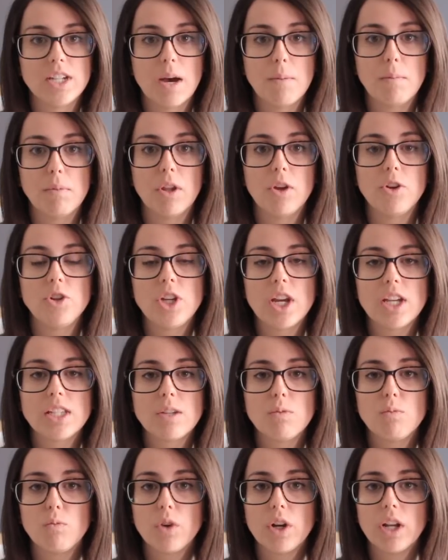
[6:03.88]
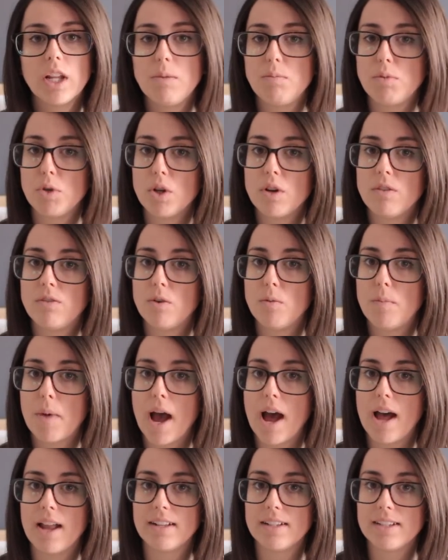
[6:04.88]
down below. She has some really beautiful
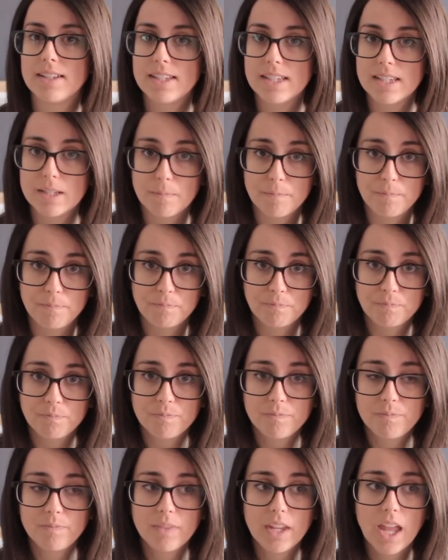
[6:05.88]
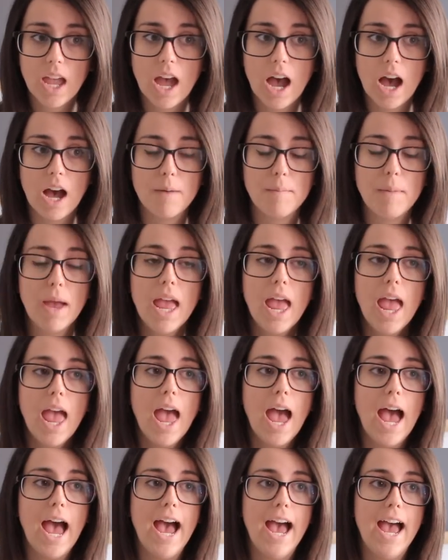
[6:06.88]
patterns.
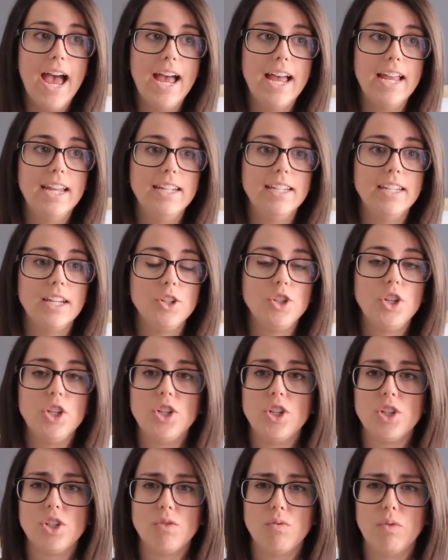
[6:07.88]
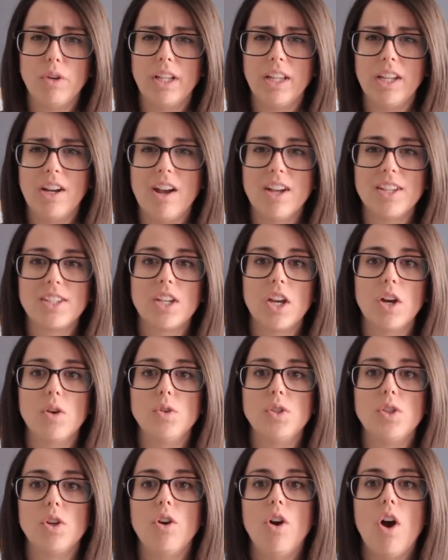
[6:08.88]
And she's just a really nice girl,
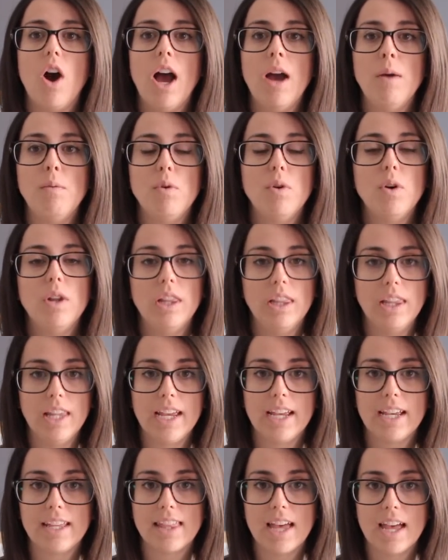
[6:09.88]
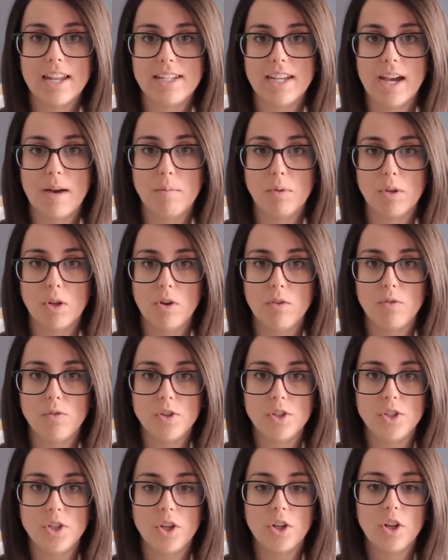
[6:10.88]
so I will link that down below for
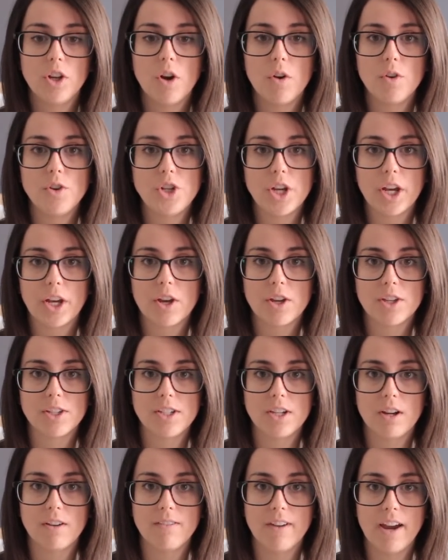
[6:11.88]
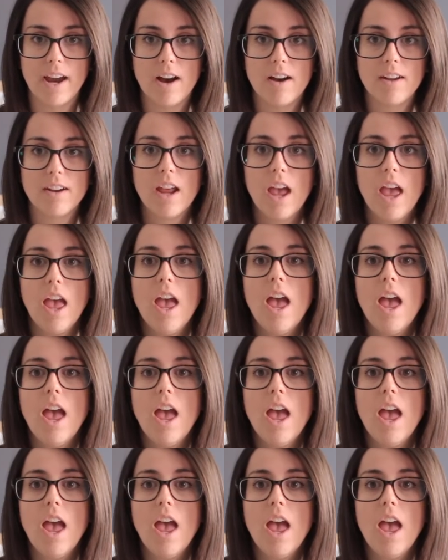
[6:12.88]
you so you can go and check her stuff out.